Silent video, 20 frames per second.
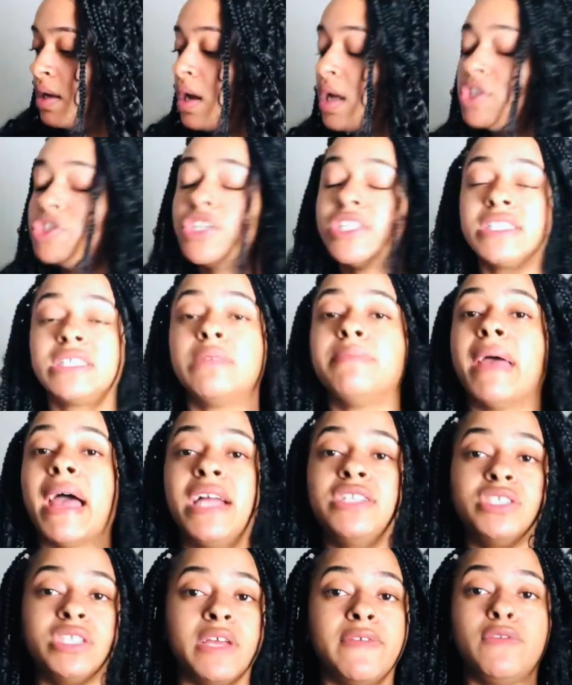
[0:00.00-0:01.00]
Just
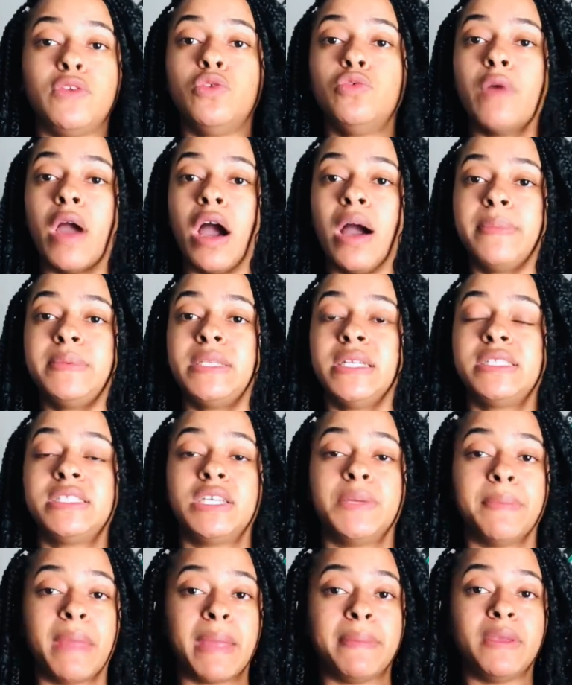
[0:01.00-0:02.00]
imagine if you upped it
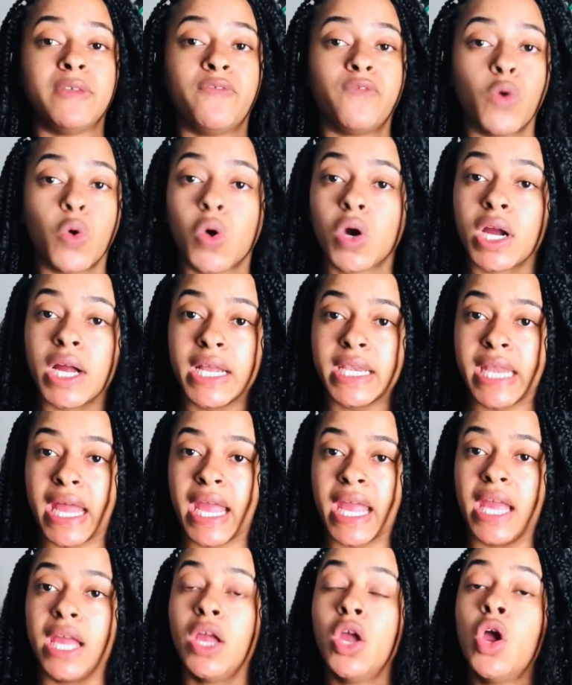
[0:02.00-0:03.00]
to maybe 4 a
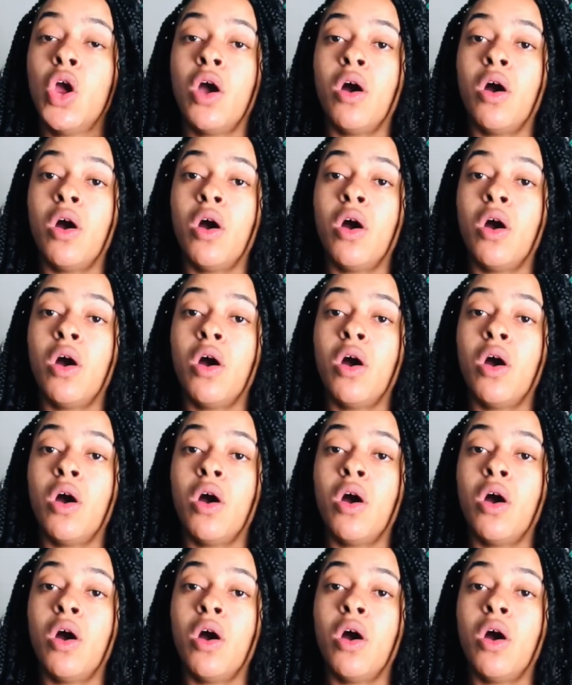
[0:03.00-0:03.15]
day,